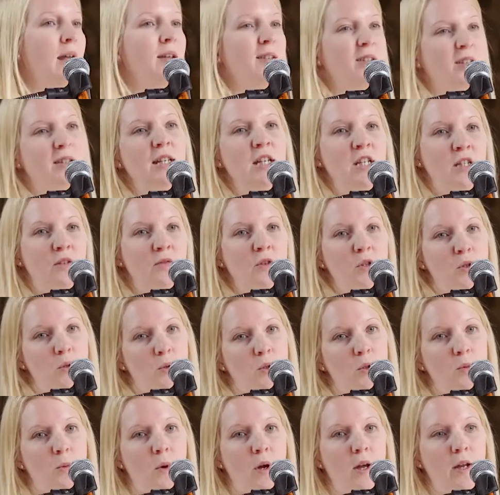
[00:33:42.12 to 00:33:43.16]
as just
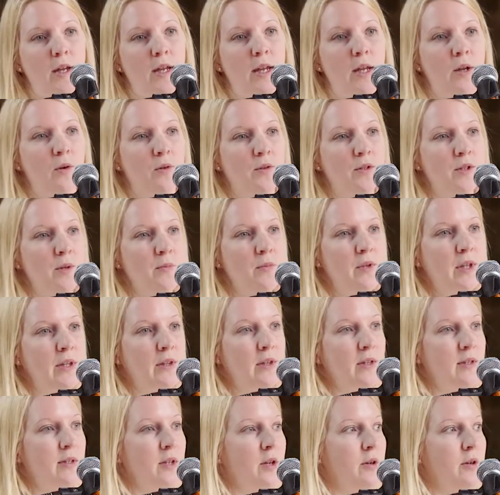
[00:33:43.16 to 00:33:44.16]
individuals working on something that's